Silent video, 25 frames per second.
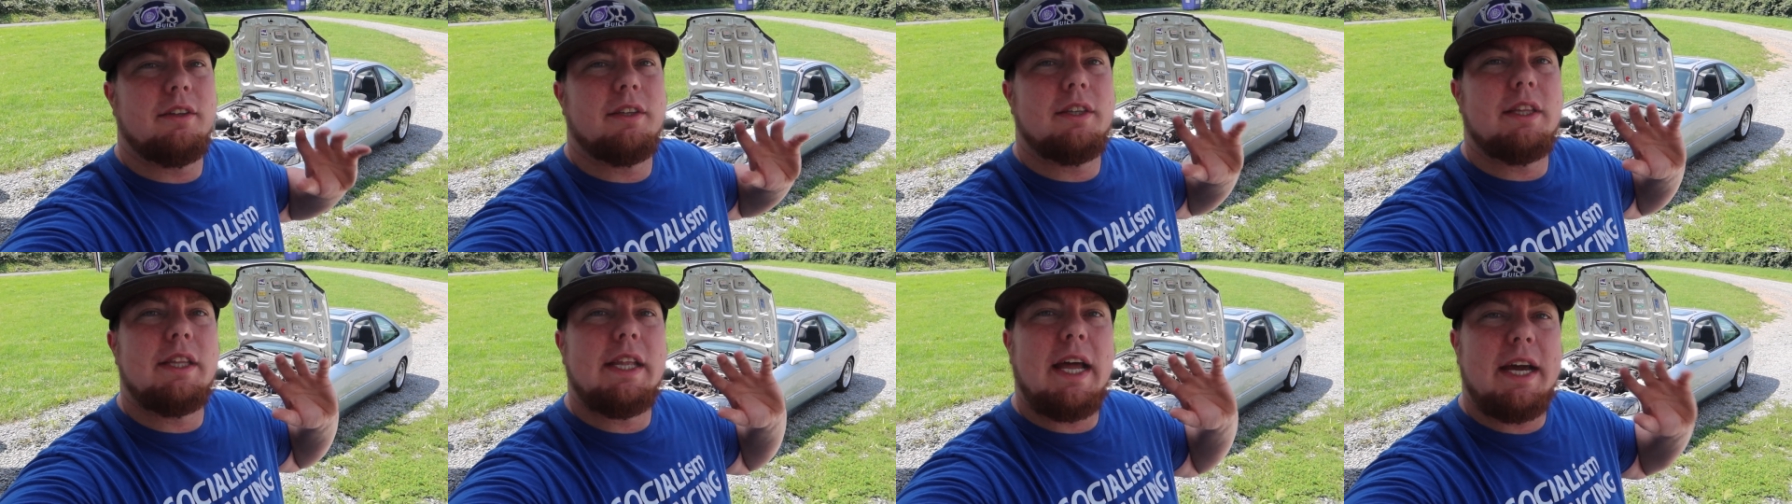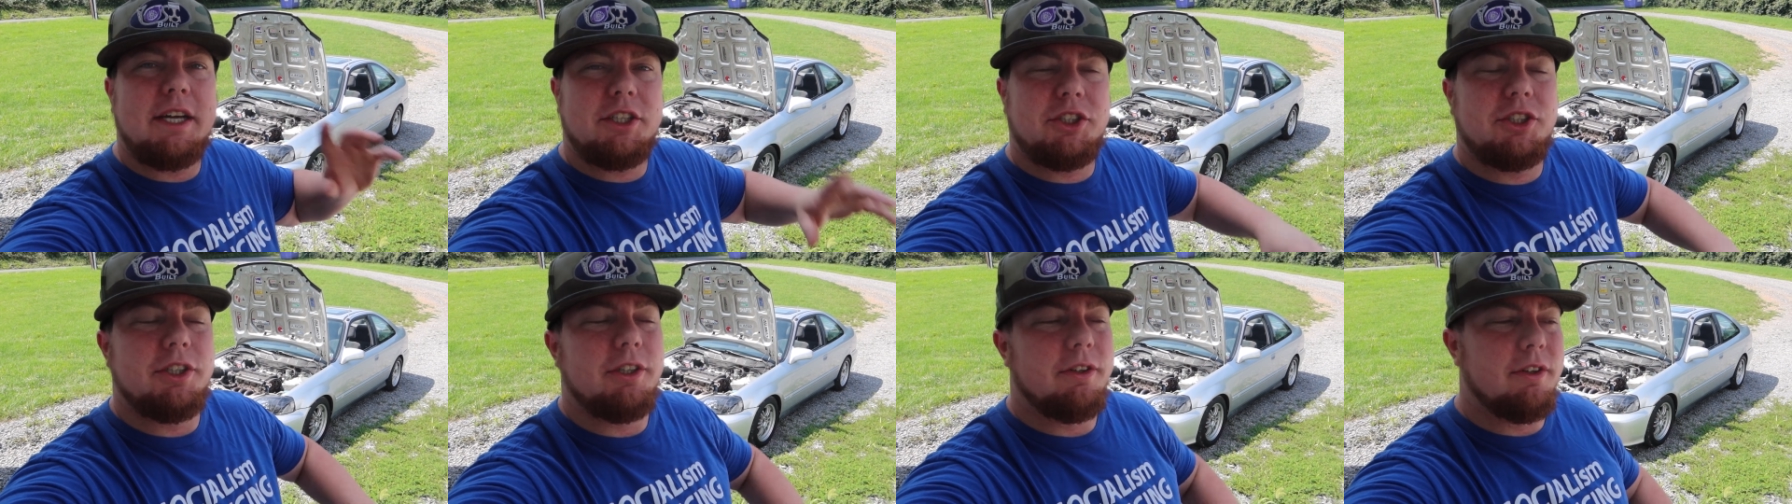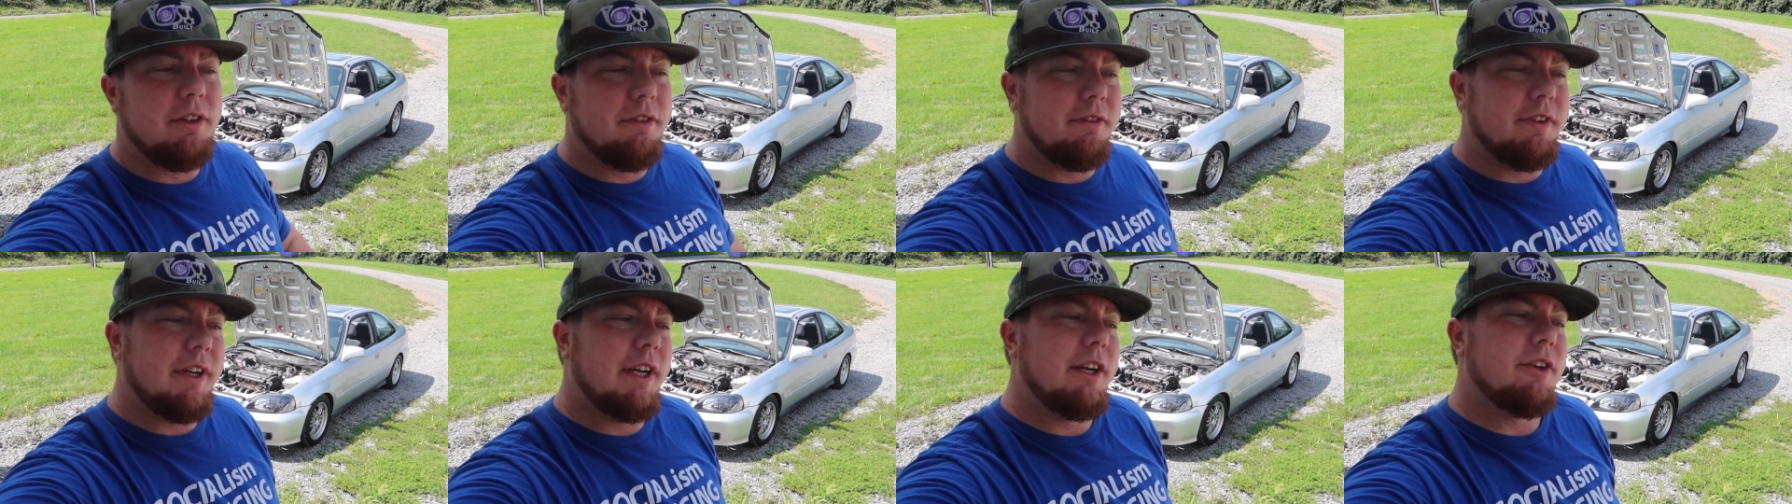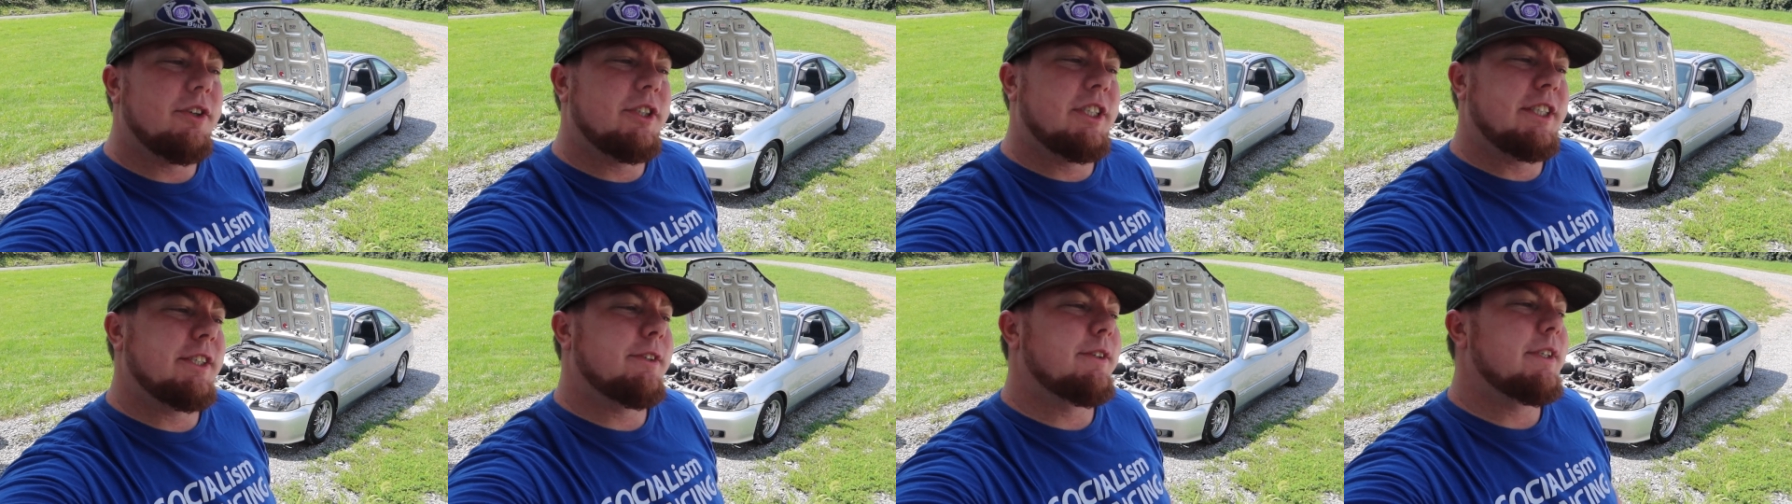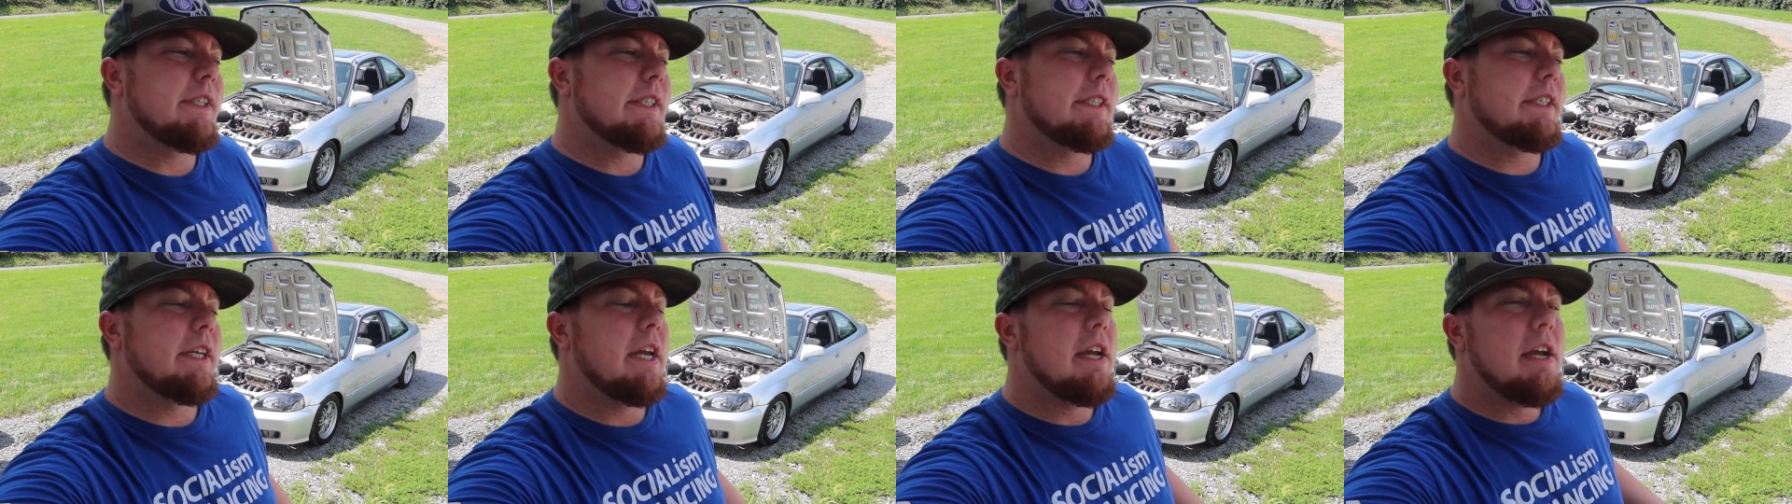Last year in the video
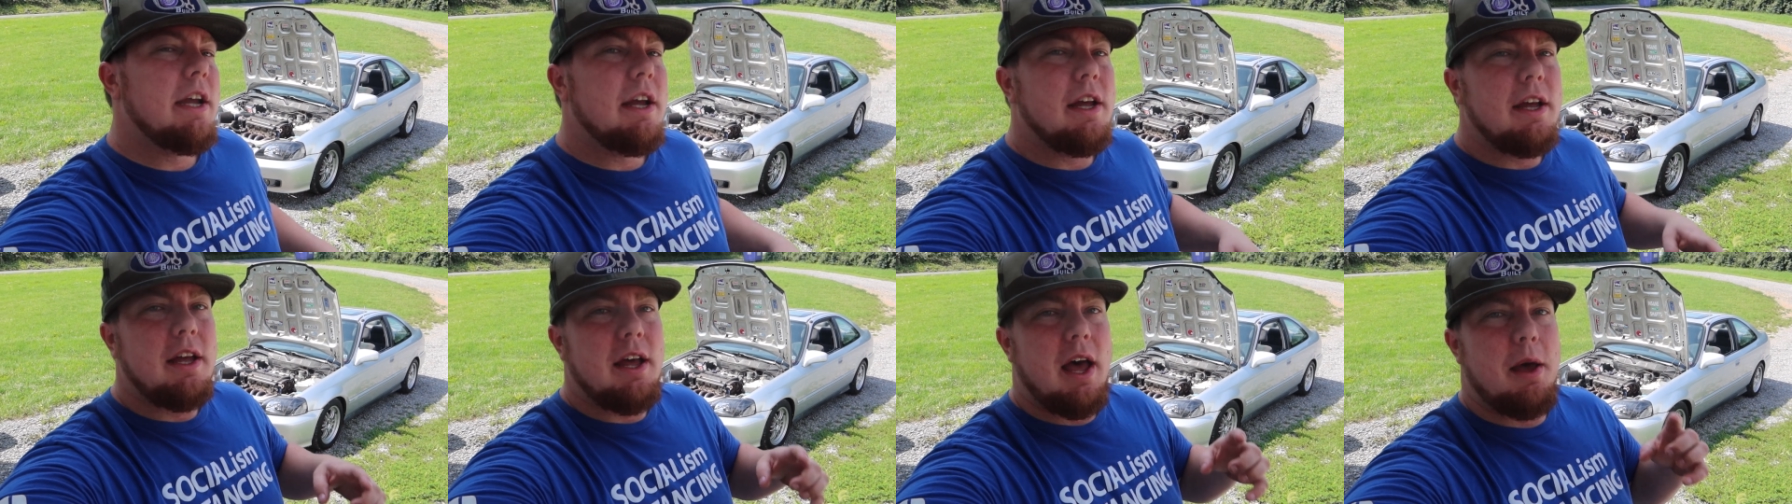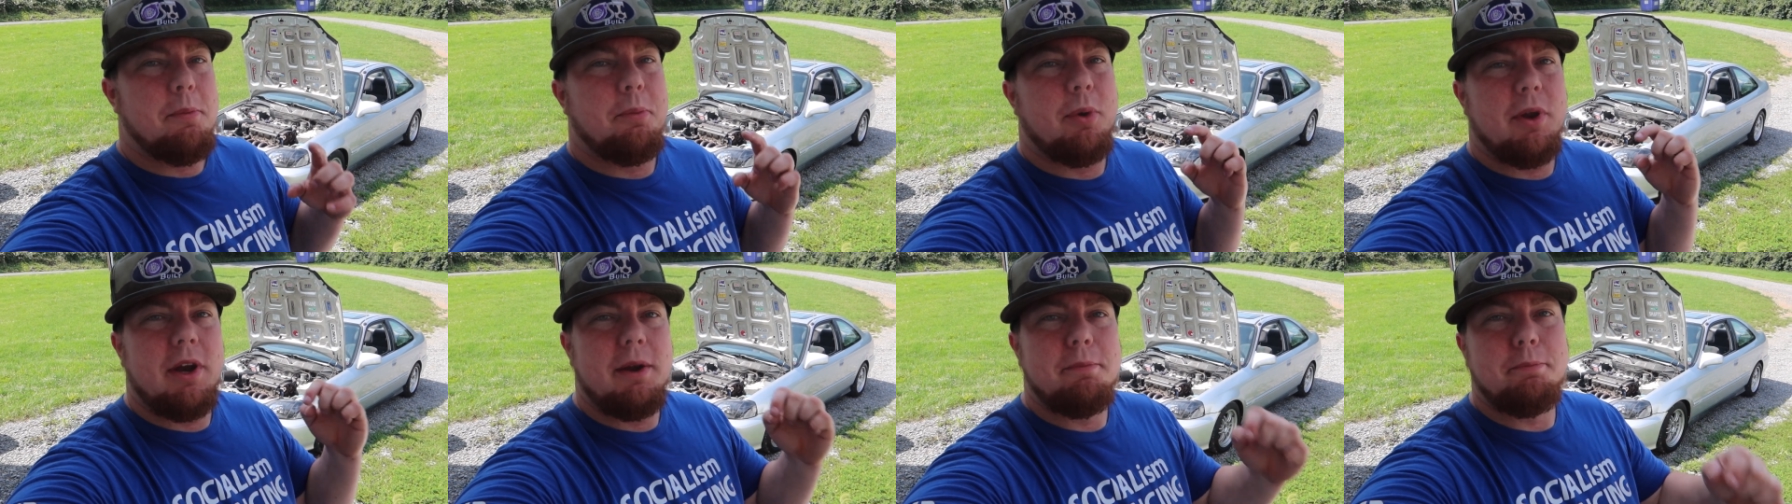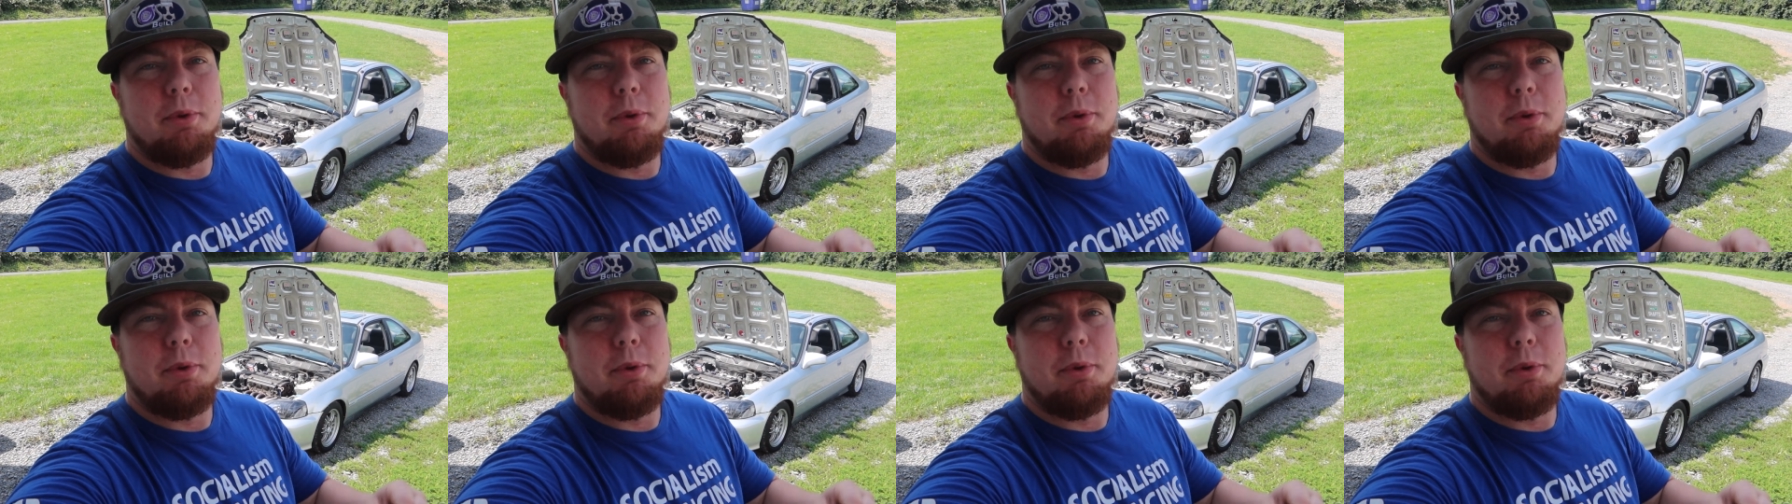series I put a